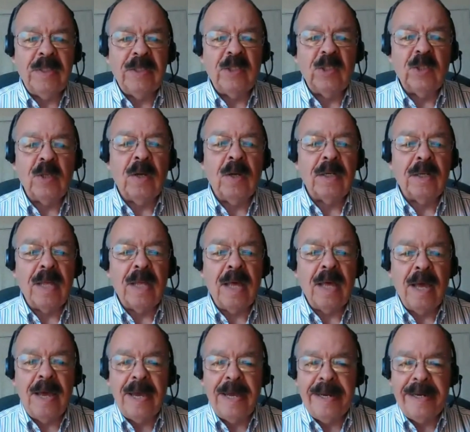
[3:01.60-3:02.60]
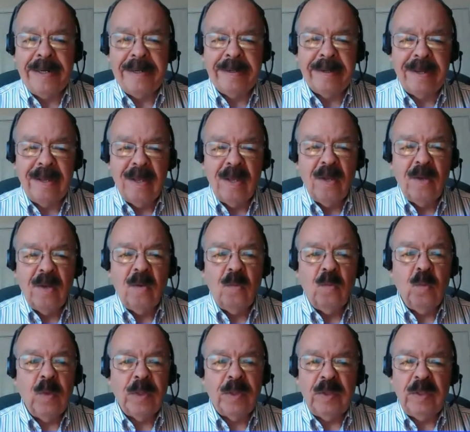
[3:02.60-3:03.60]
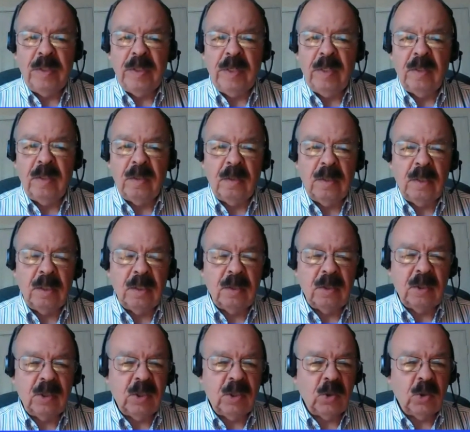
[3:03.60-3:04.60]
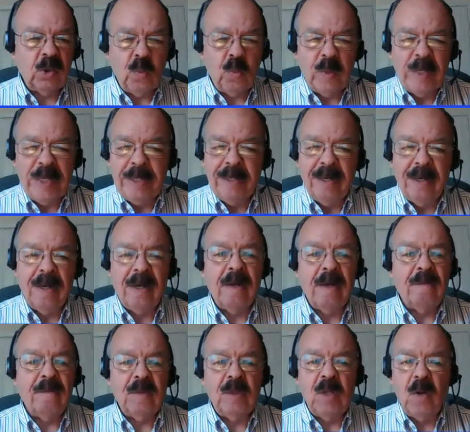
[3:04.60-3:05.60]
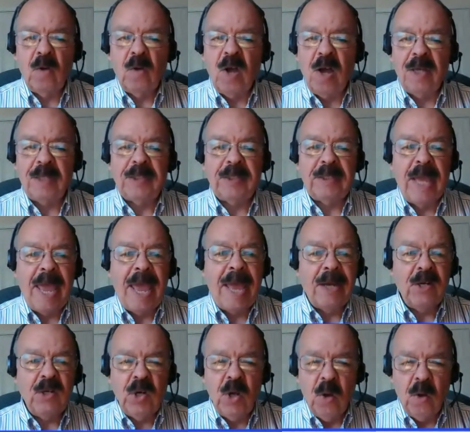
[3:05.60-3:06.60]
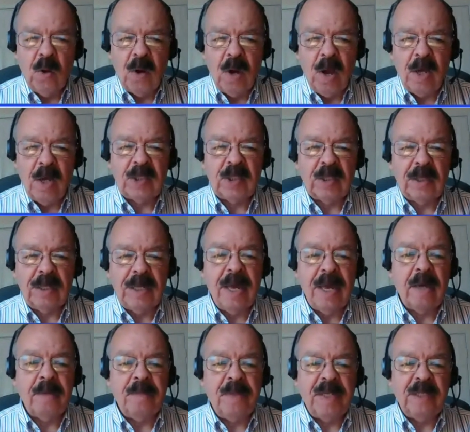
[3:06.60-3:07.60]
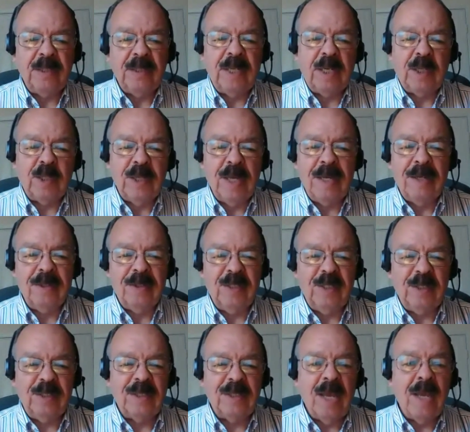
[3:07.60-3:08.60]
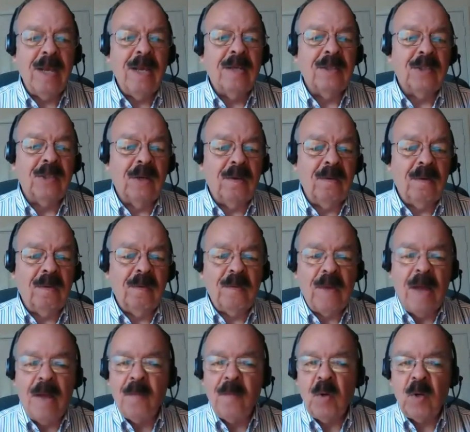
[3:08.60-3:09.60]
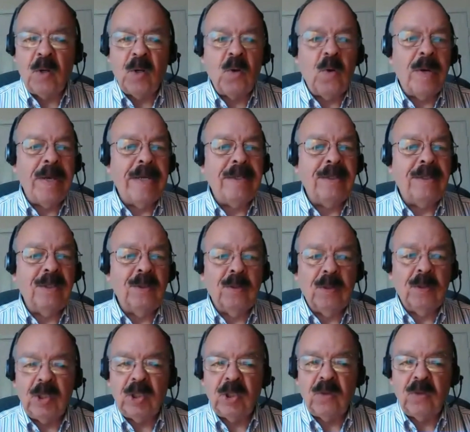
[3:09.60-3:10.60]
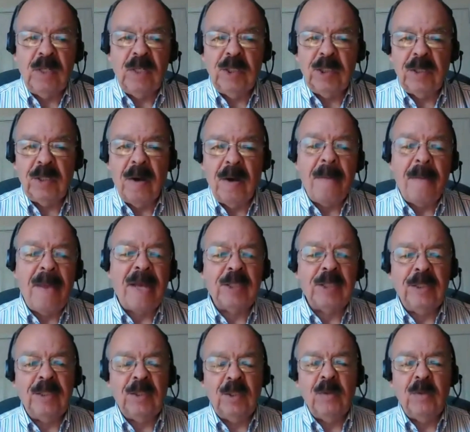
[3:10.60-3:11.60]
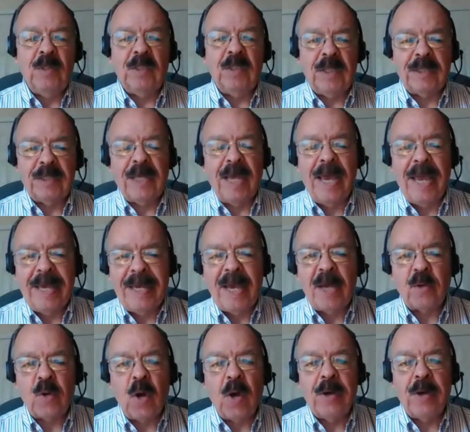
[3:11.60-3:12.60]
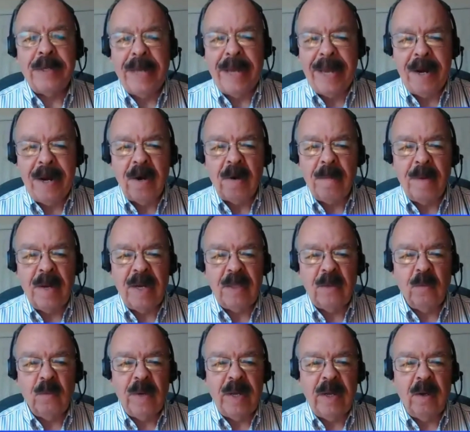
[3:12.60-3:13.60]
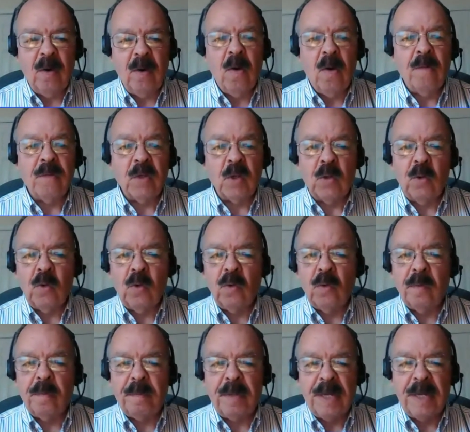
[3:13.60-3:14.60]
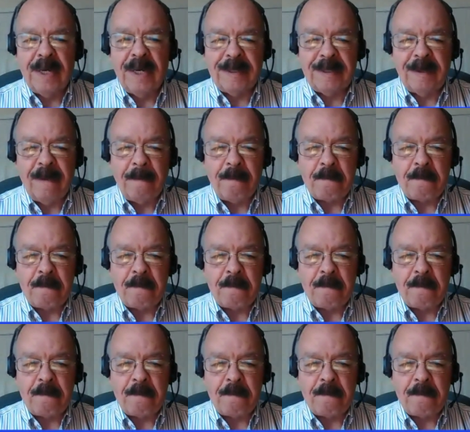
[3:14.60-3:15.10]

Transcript: this online with the this suite of low cost and no cost cloud based technologies. So I'm going to go ahead and do a screen share. I'm actually doing this as a Hangout on Air, by the way, over Google Plus.